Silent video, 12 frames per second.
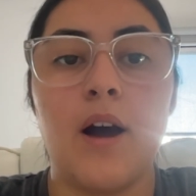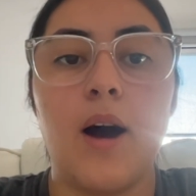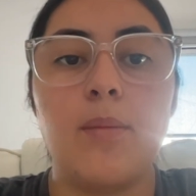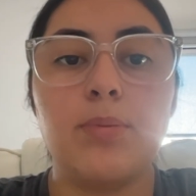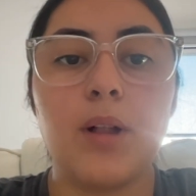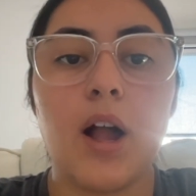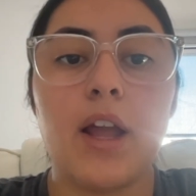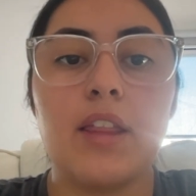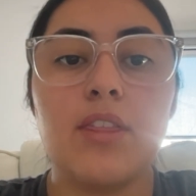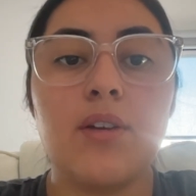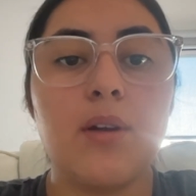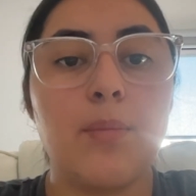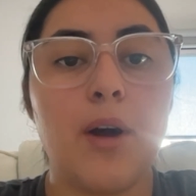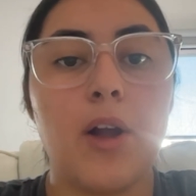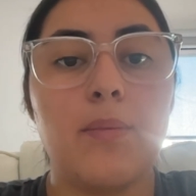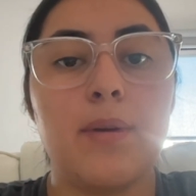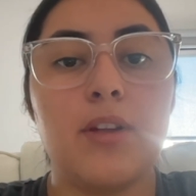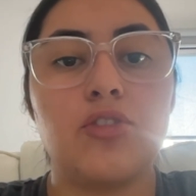Applying the
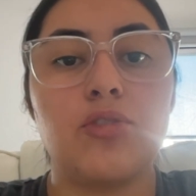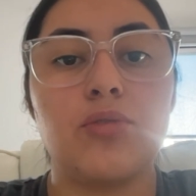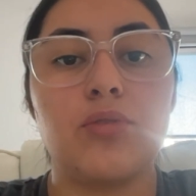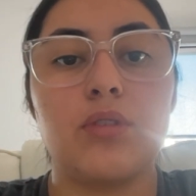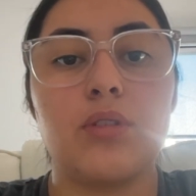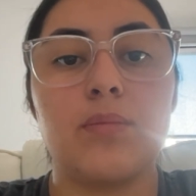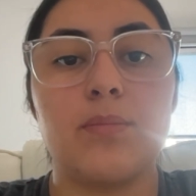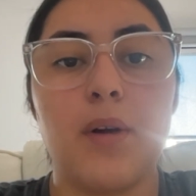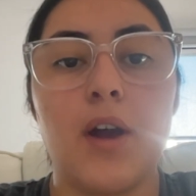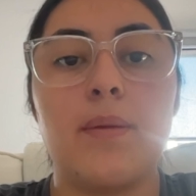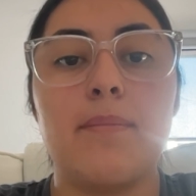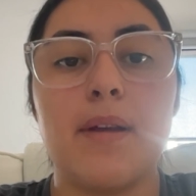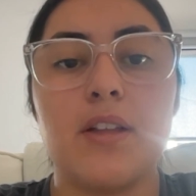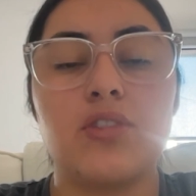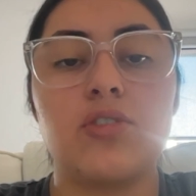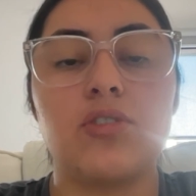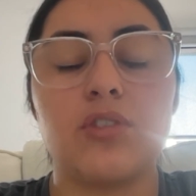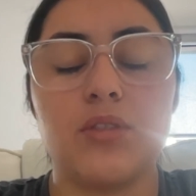
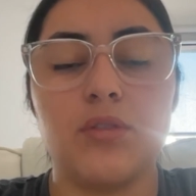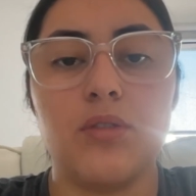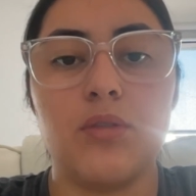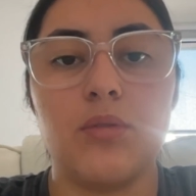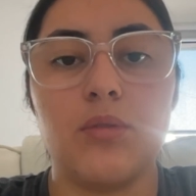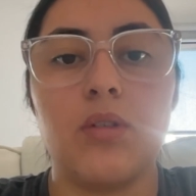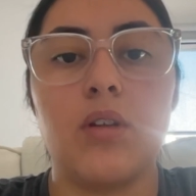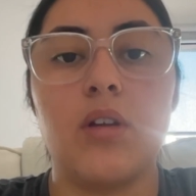biometrical